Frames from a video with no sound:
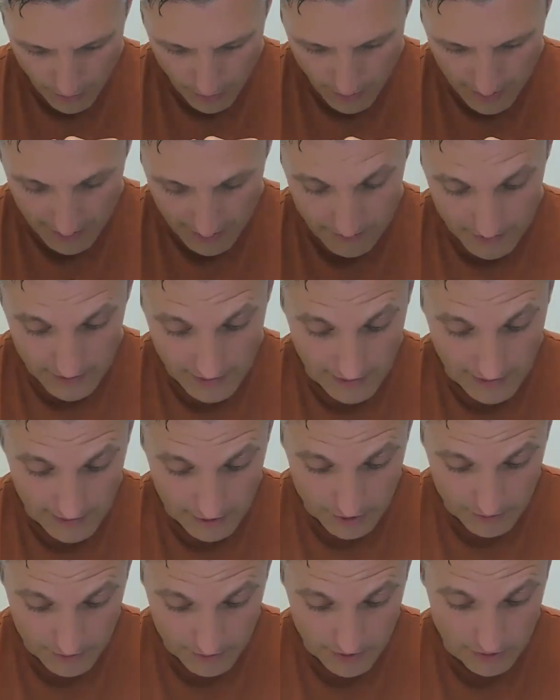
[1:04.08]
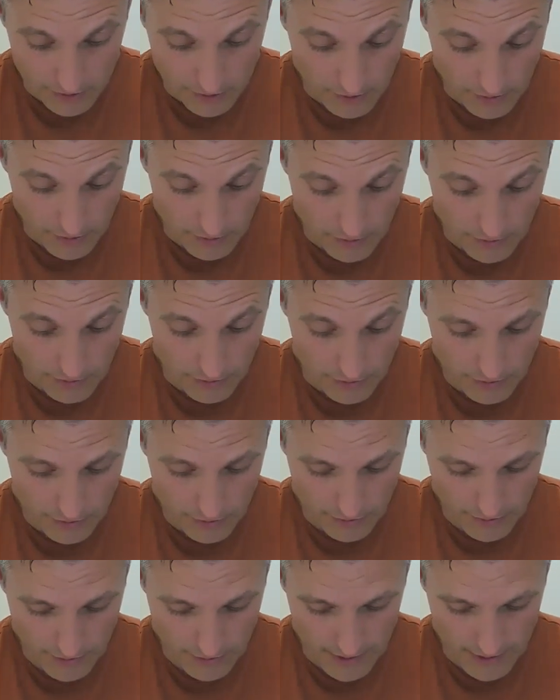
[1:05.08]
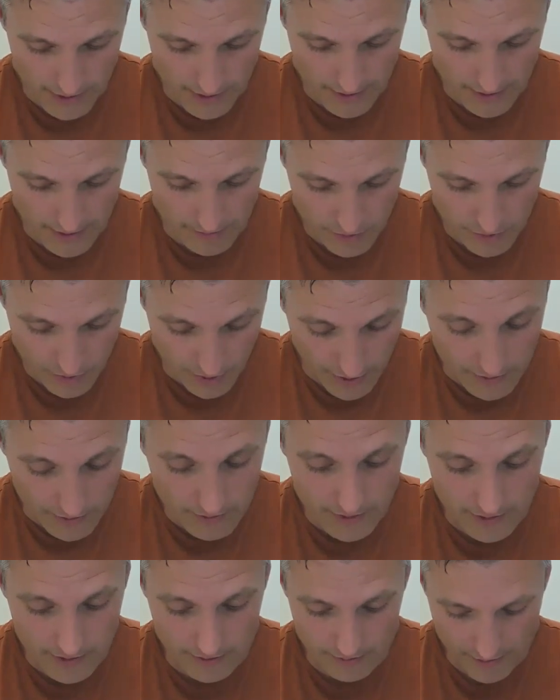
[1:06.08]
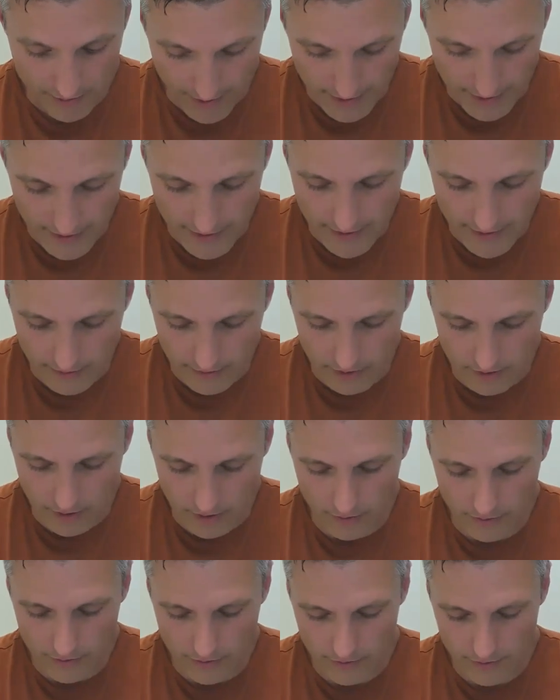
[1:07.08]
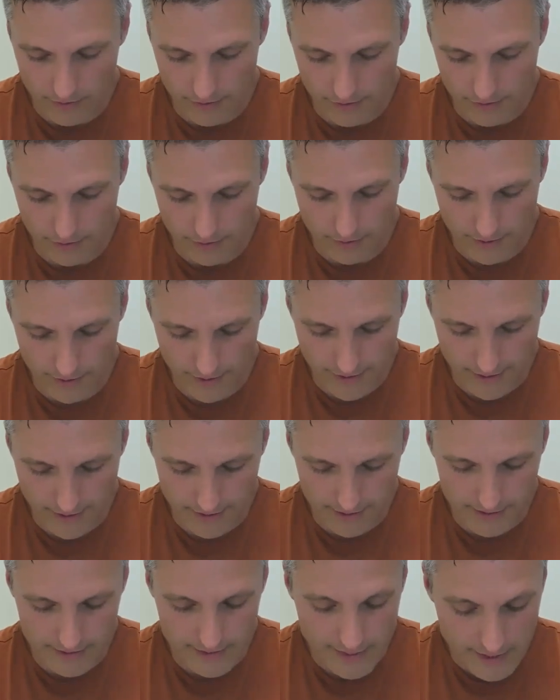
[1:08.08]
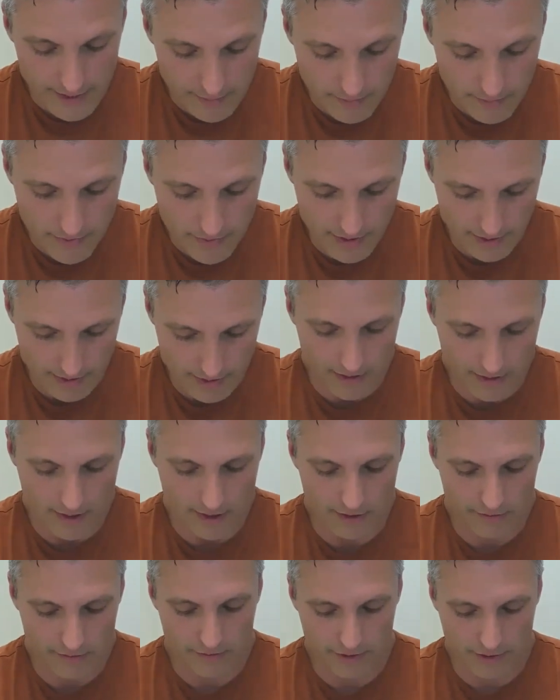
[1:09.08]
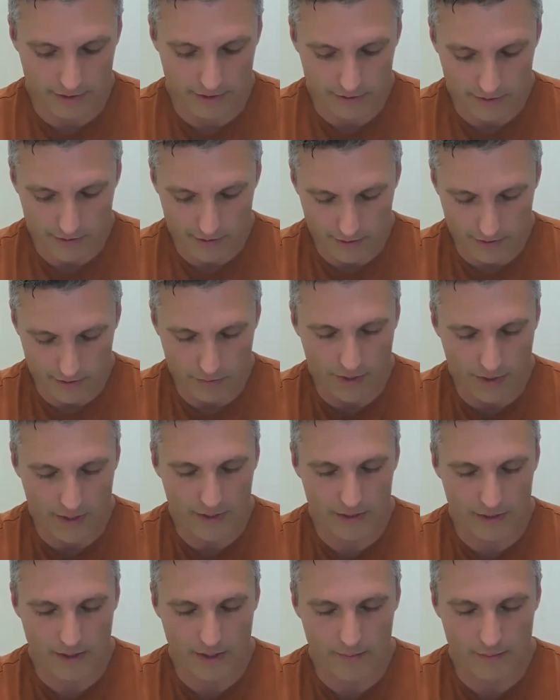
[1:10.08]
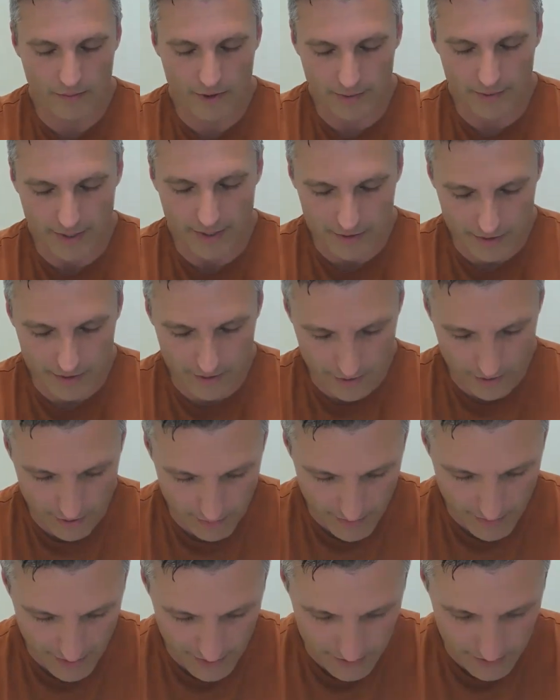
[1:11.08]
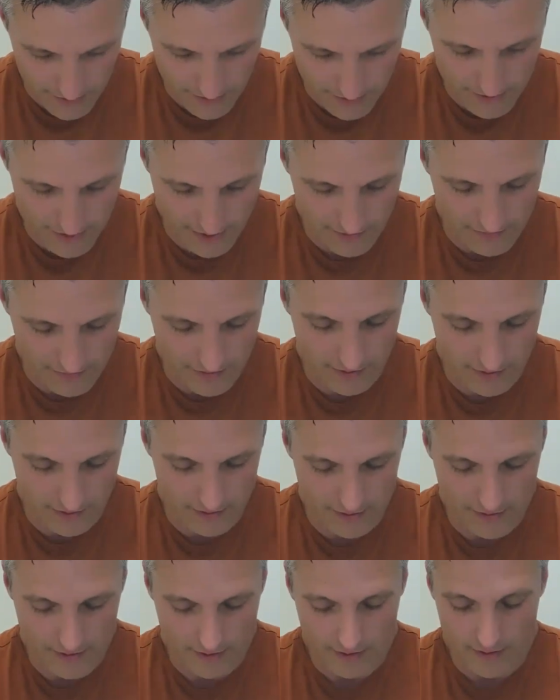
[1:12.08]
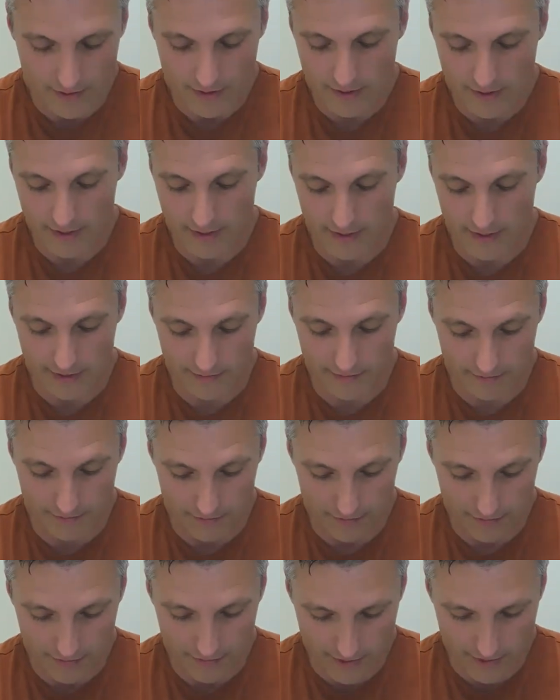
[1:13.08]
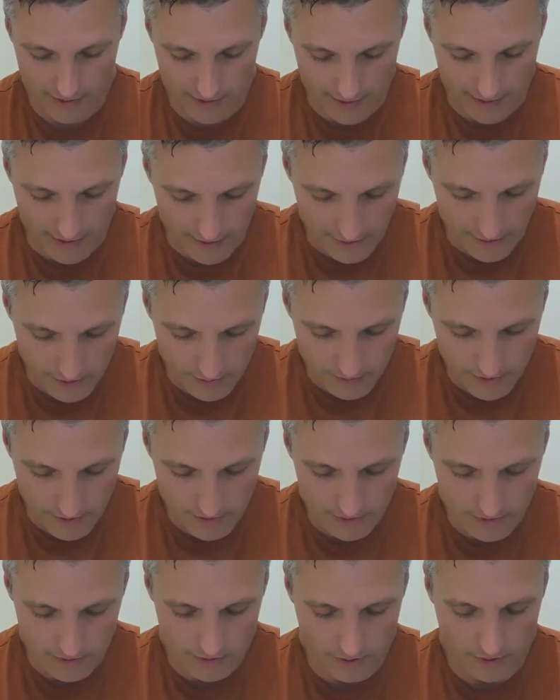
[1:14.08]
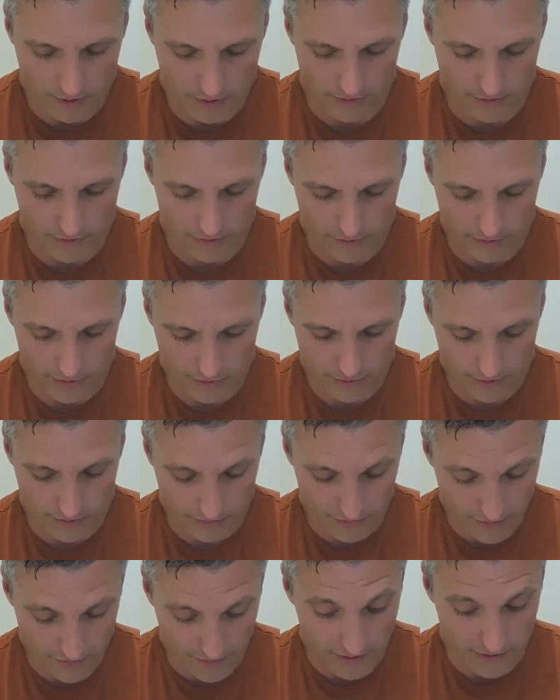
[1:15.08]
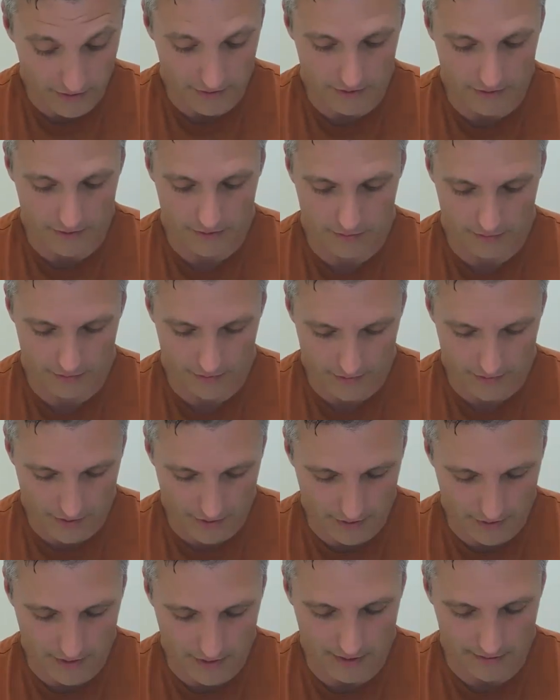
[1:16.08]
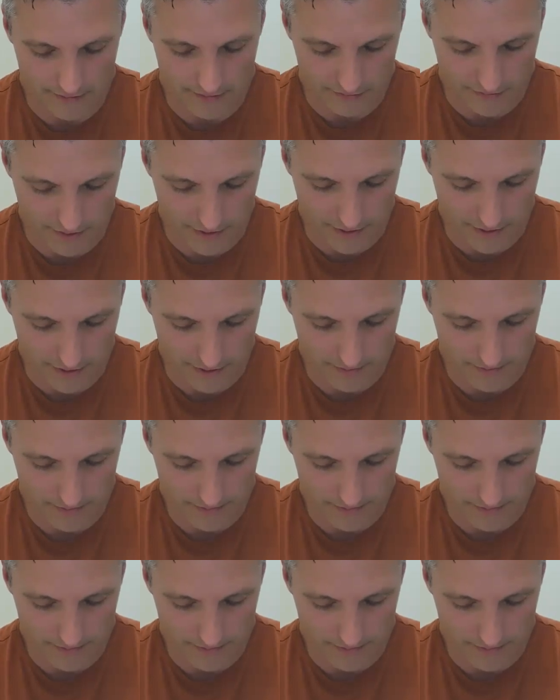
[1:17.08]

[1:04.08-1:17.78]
I give acknowledgement to all those who are struggling right now and all those who are deep in conflict in a way that compromises their basic safety. I give acknowledgement to all those who are flooded with inner conflict